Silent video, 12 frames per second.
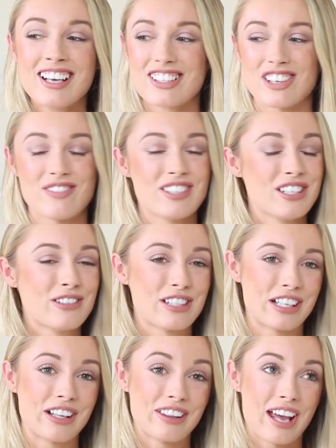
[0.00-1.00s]
So I've been
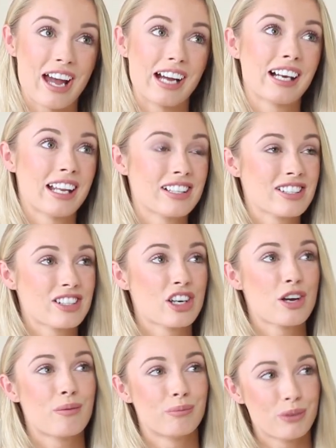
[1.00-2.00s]
using their
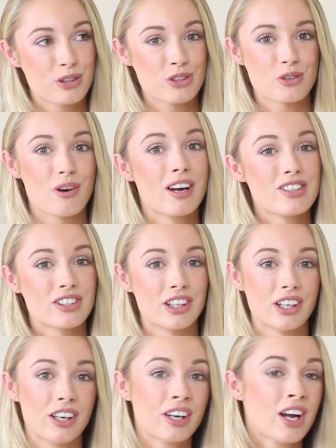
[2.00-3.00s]
cleanser,
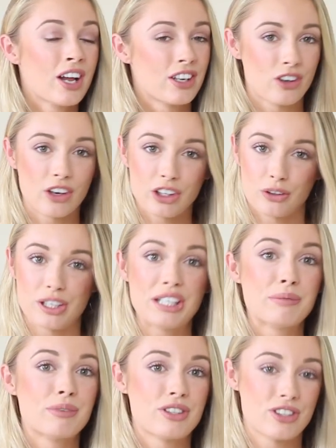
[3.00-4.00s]
moisturiser, night
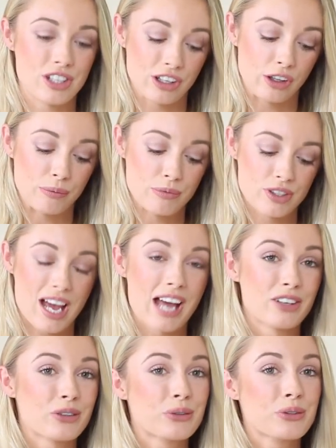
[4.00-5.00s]
cream, serums
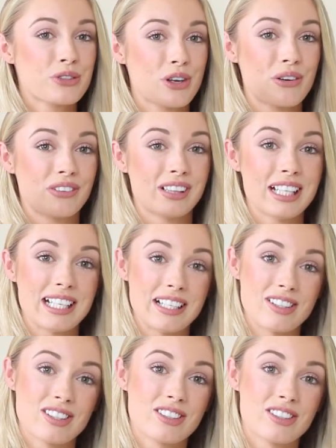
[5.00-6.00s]
and also
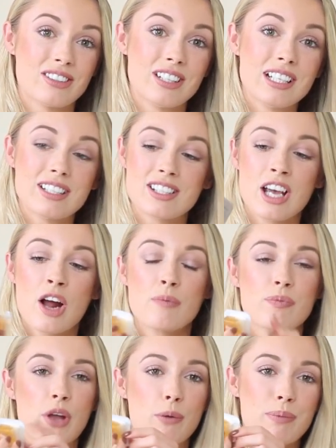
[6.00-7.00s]
these. So these
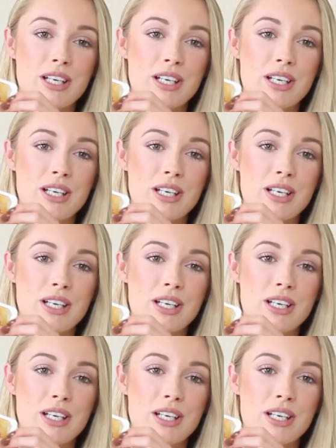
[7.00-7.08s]
are